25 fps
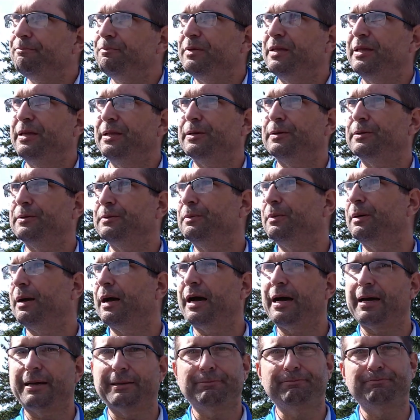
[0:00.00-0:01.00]
you know,
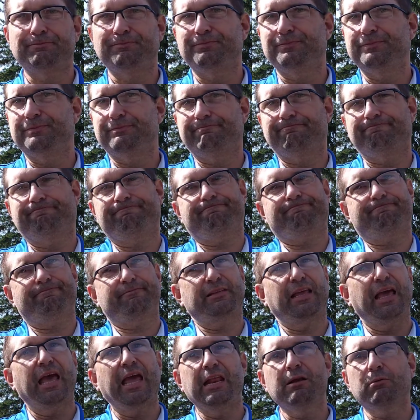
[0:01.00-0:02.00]

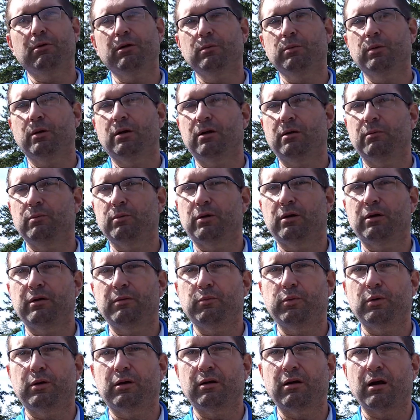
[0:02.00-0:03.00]
anywhere
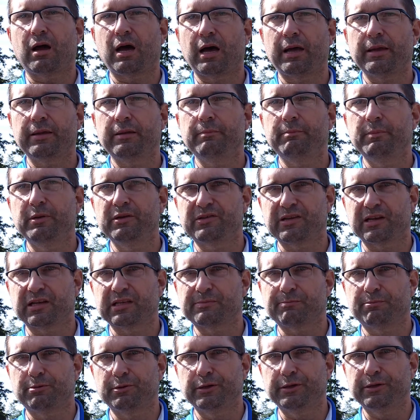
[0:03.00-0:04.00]
where music
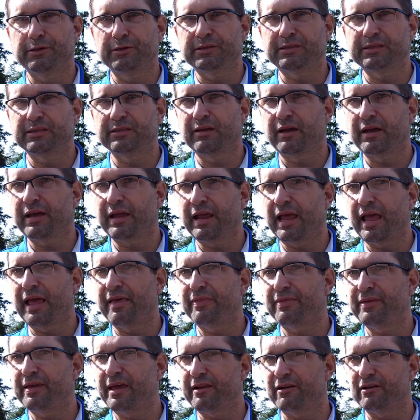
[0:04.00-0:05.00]
is produced,
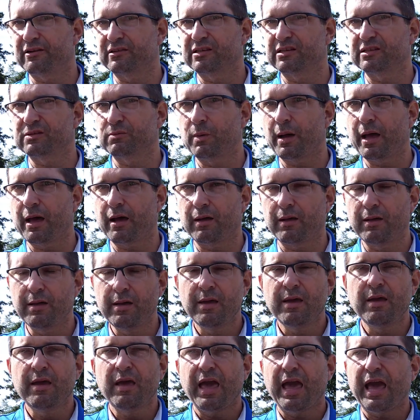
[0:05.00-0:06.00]
and theaters as well.
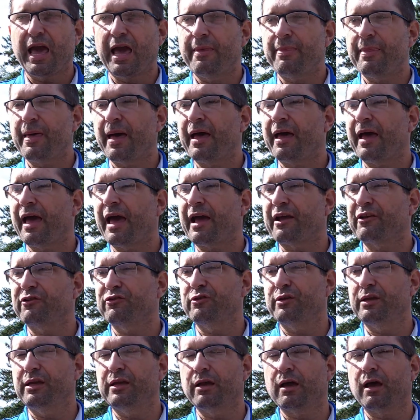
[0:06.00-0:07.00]
And that
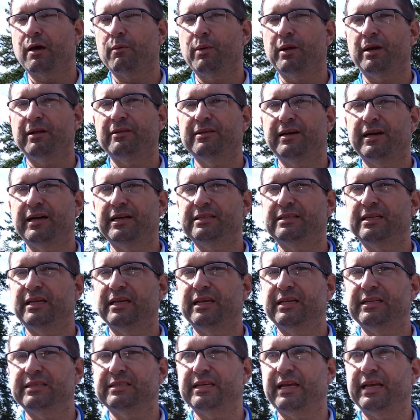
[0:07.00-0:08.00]
actually, what it does
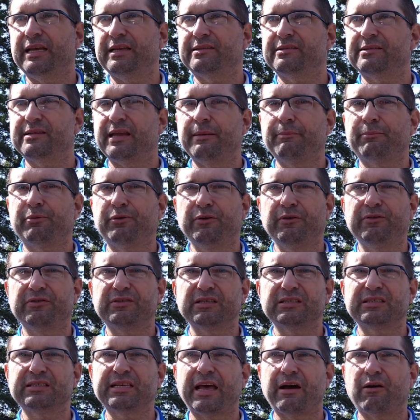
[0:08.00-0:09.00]
is it improves
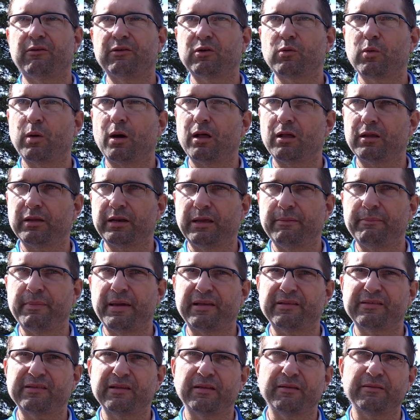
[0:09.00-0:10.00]
the sound quality, it
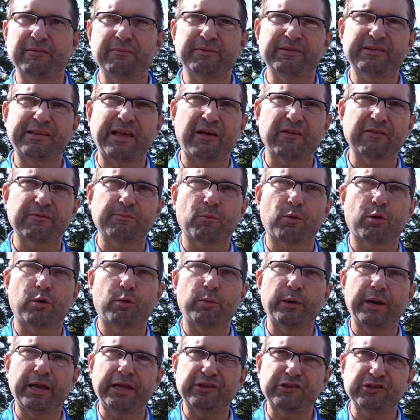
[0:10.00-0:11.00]
makes the sounds more
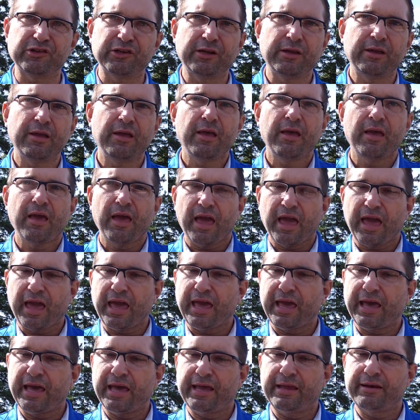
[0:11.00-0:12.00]
rich.
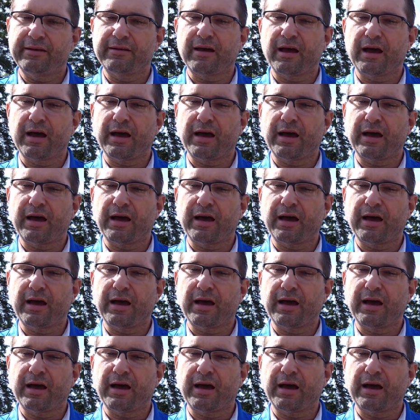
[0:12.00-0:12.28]
And